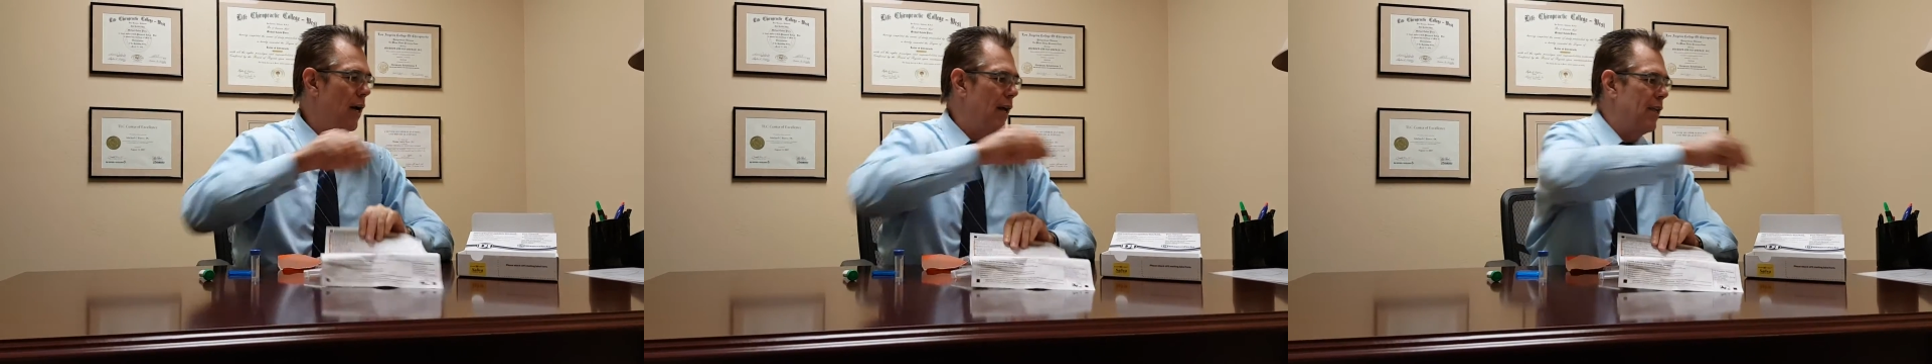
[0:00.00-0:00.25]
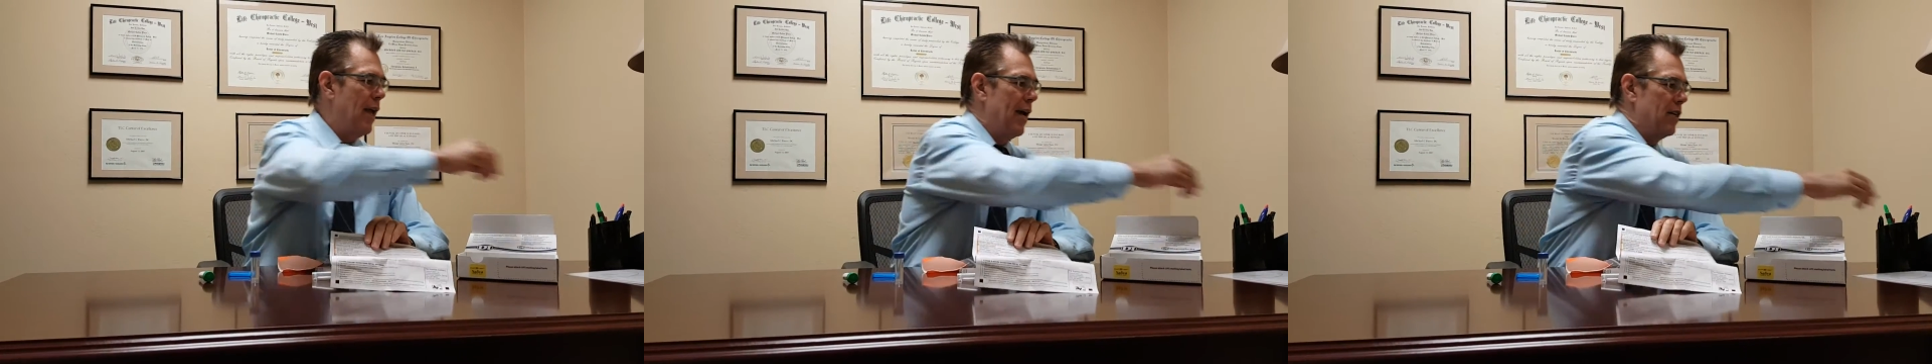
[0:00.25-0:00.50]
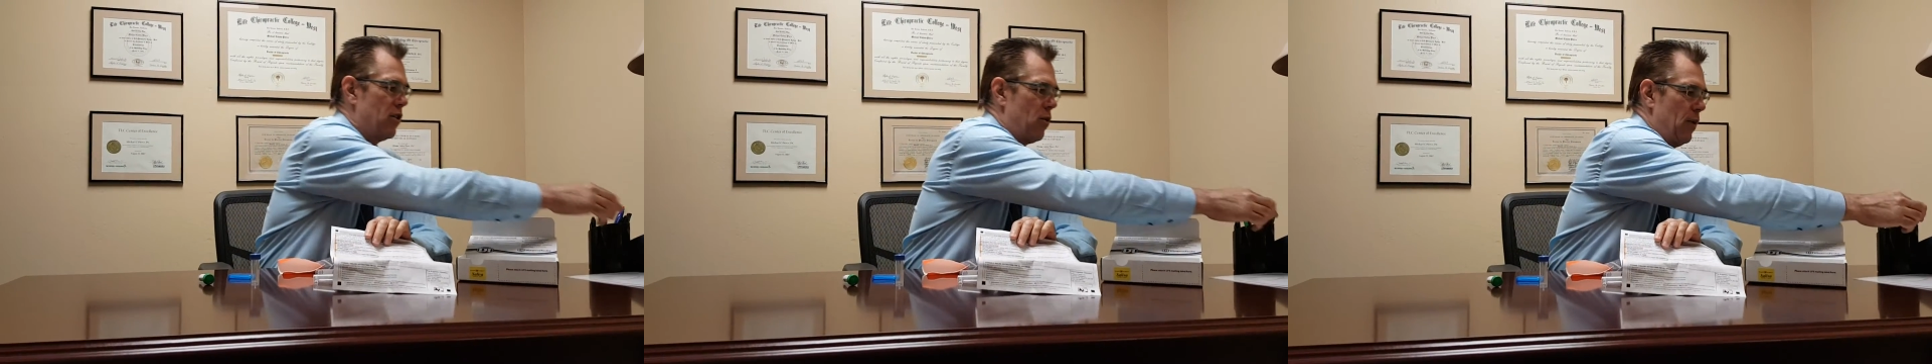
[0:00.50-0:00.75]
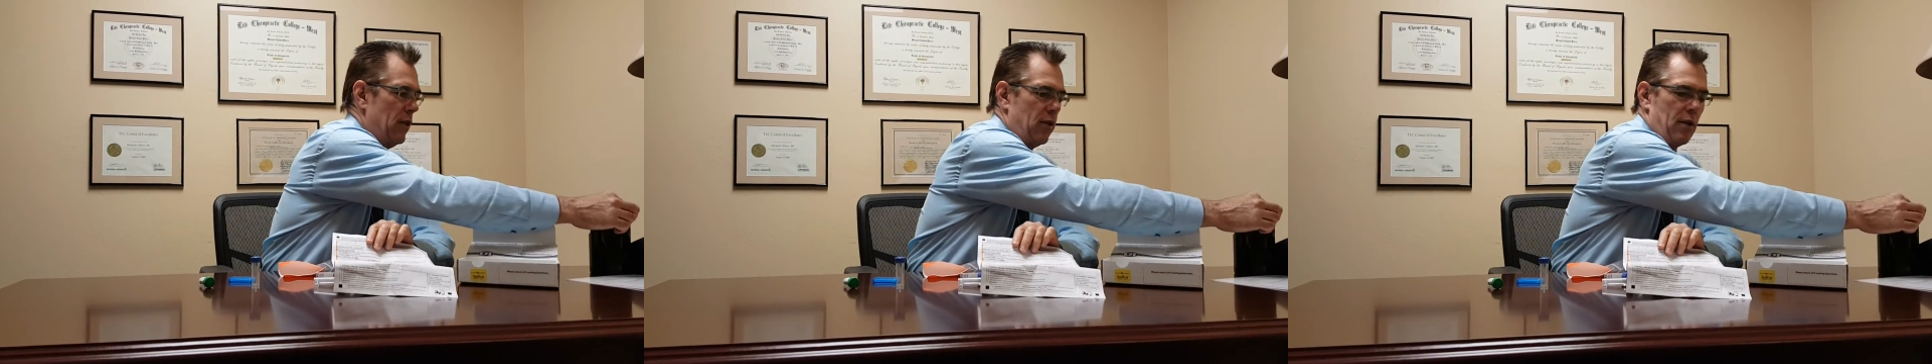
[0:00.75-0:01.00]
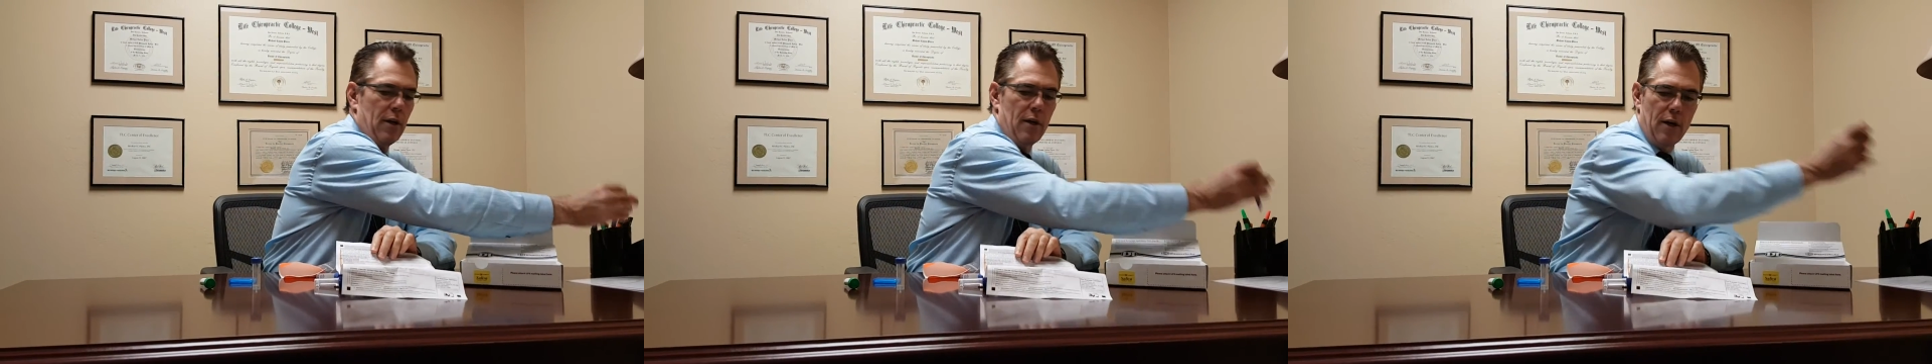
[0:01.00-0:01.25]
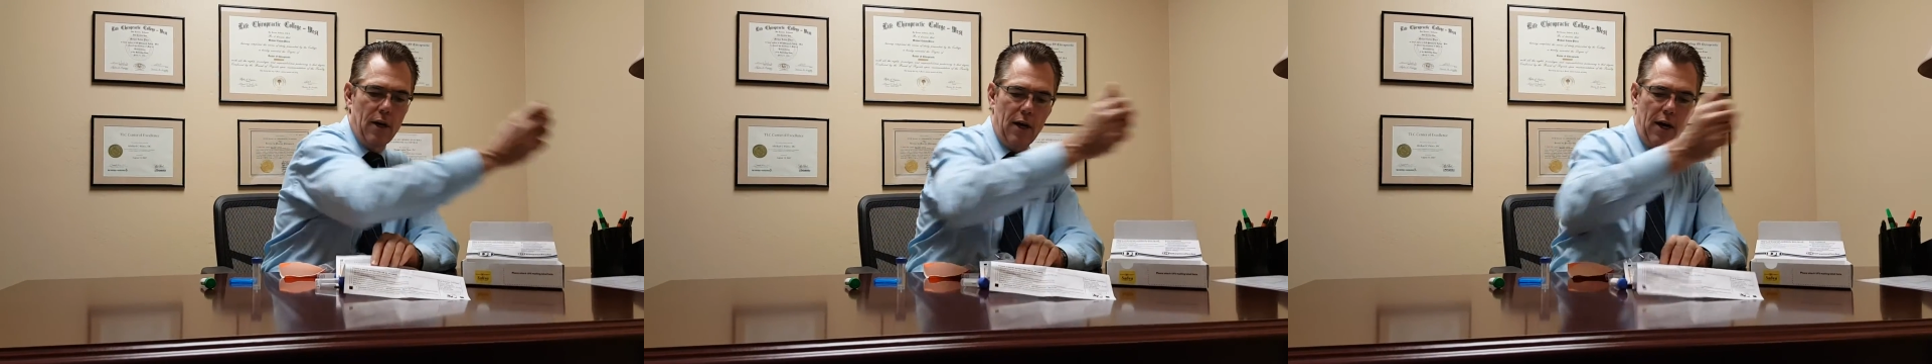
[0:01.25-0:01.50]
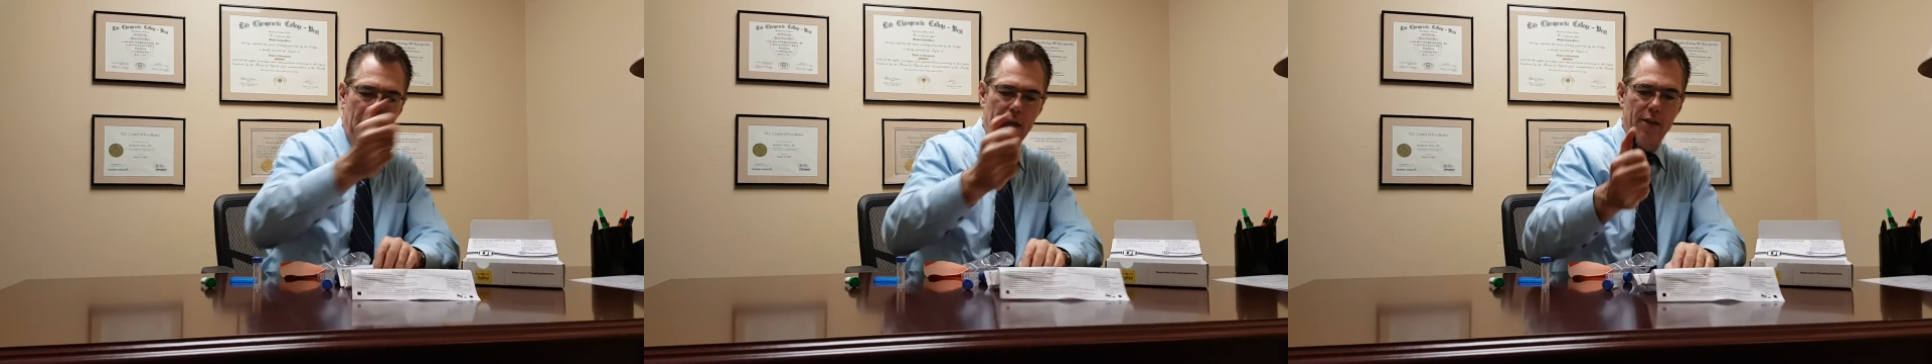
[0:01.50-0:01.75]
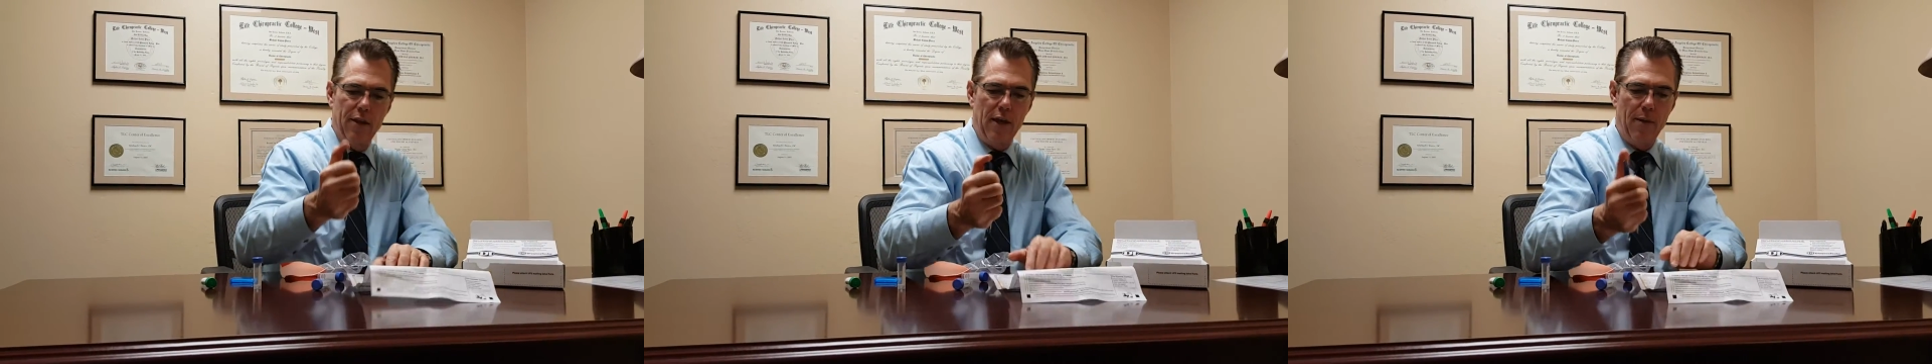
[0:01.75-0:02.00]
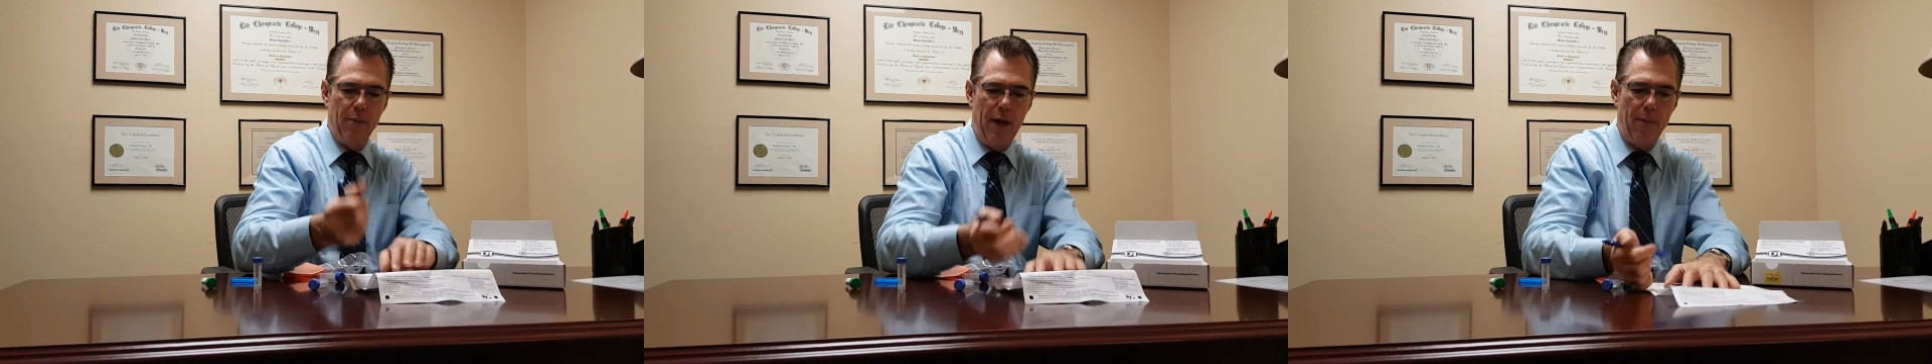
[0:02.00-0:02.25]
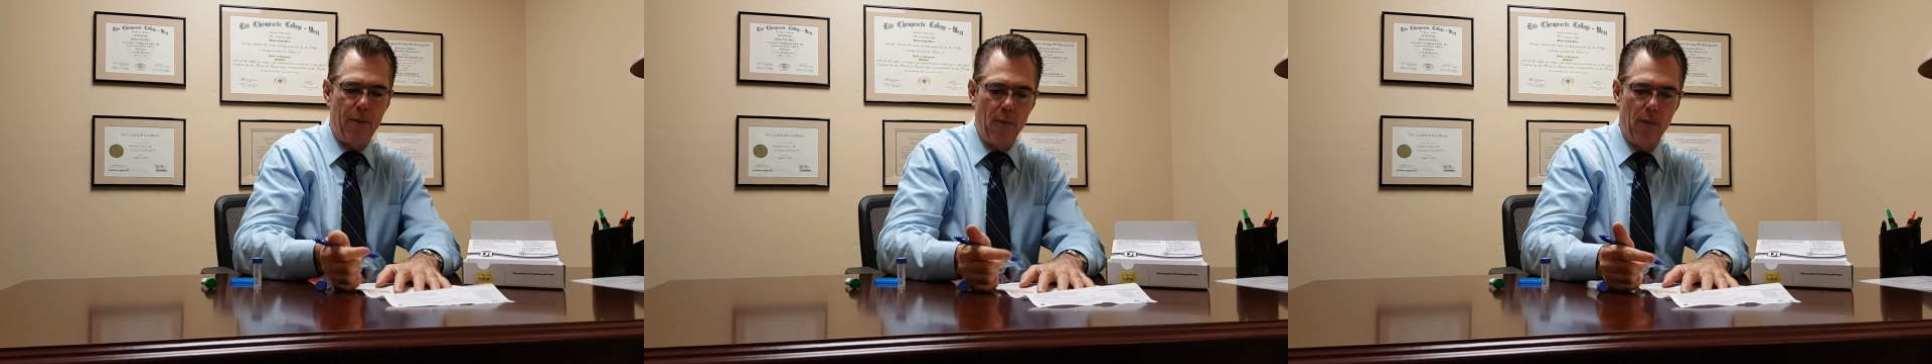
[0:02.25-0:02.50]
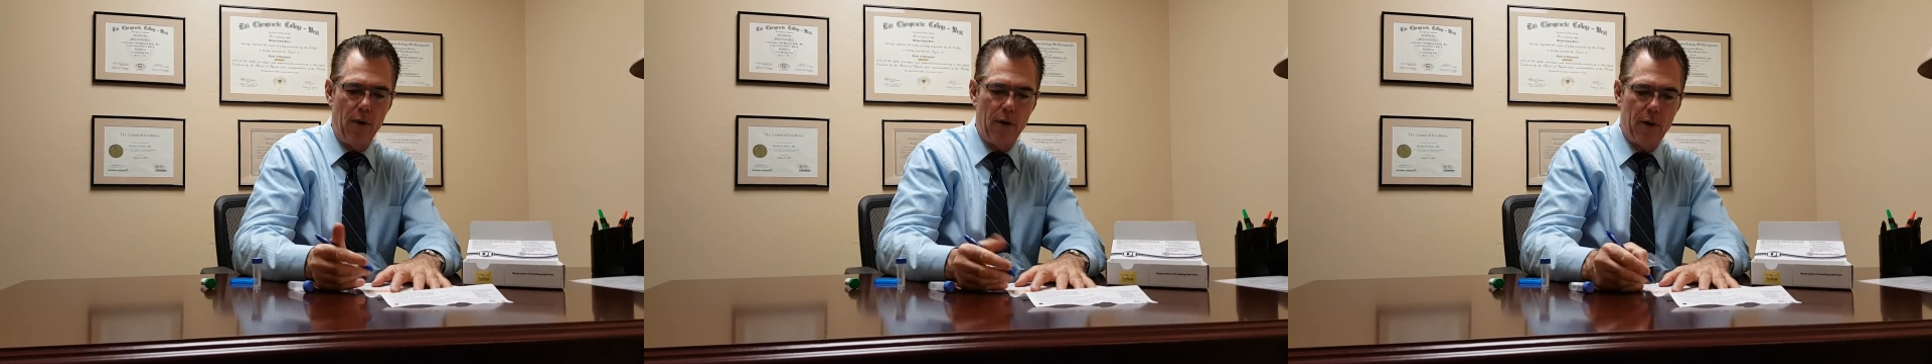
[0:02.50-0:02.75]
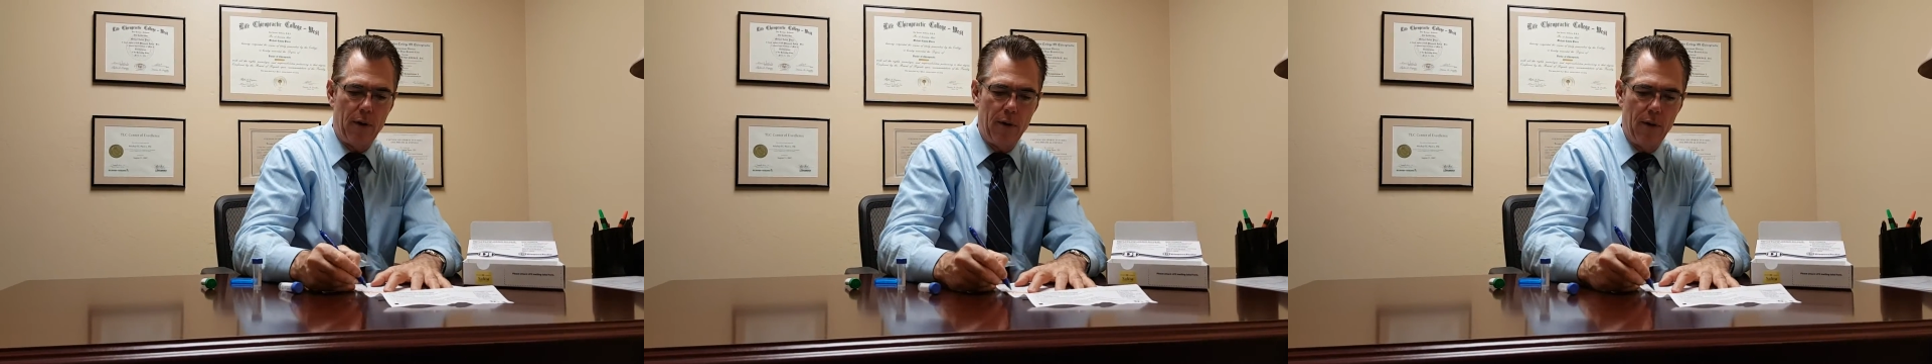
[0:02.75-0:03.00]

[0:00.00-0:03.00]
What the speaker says: an asterisk on the paperwork,